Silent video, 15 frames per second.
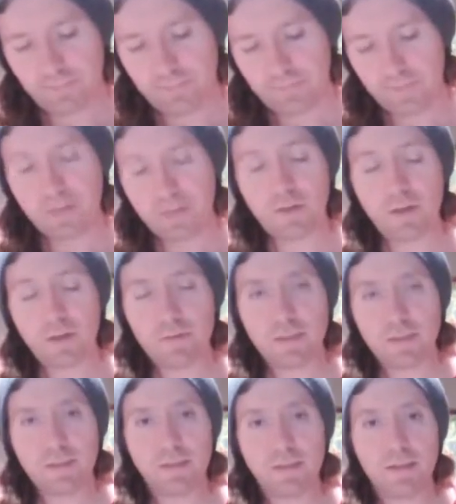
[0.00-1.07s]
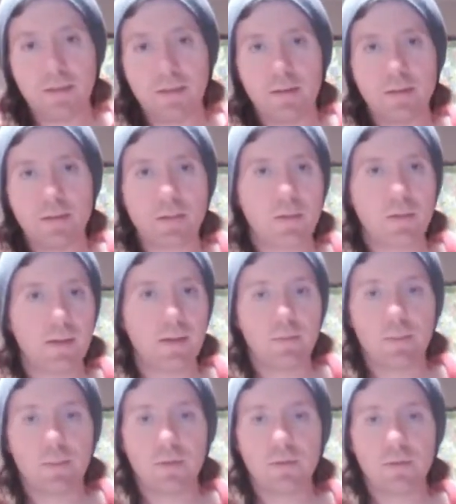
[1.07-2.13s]
Obviously knowledge of how to
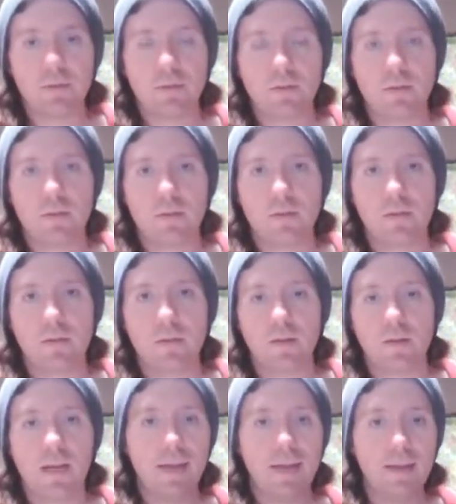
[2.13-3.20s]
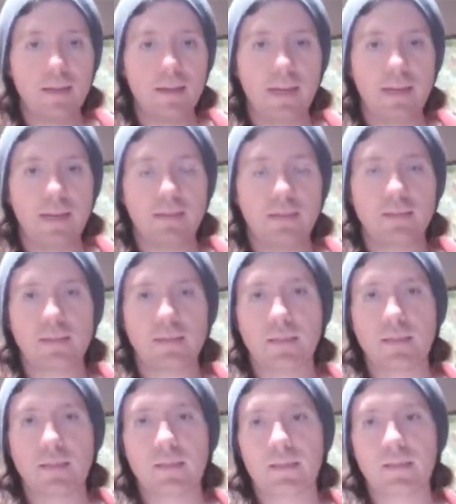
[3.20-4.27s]
build a hand axe
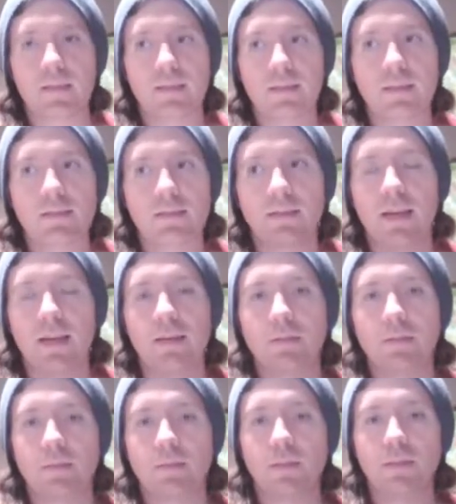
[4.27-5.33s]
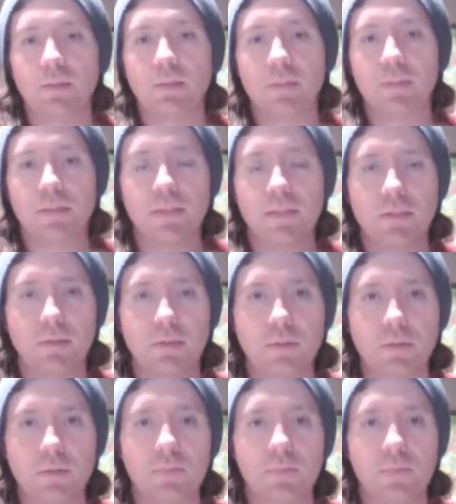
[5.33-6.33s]
doesn't have as much potential